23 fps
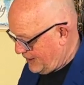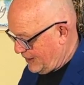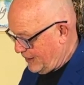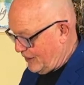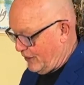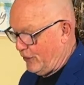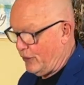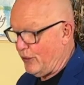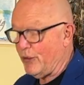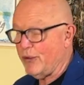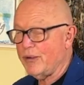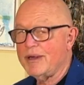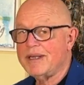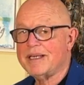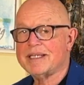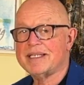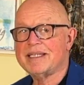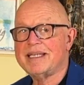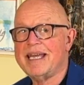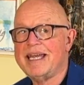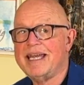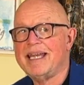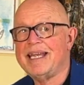glorious
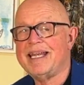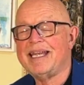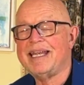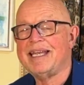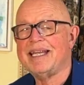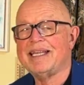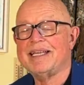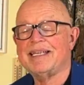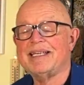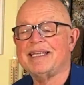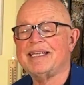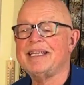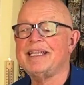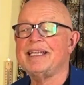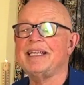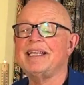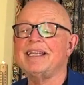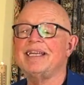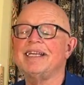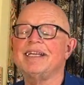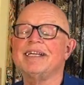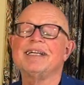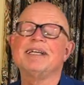day in
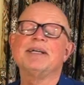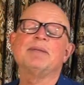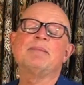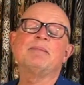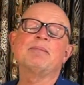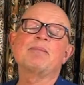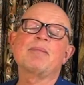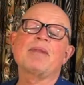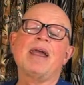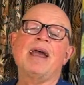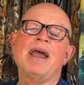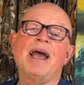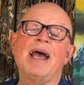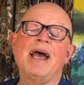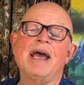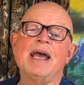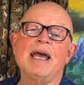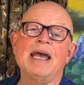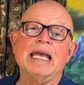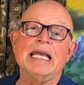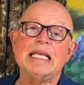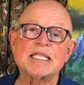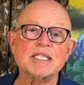the um,
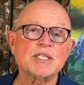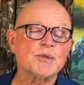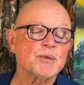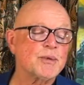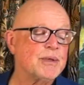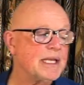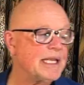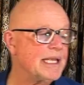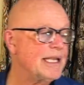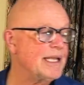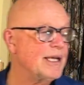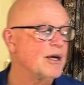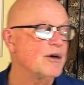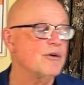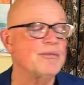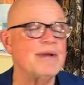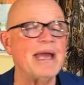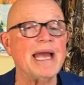history of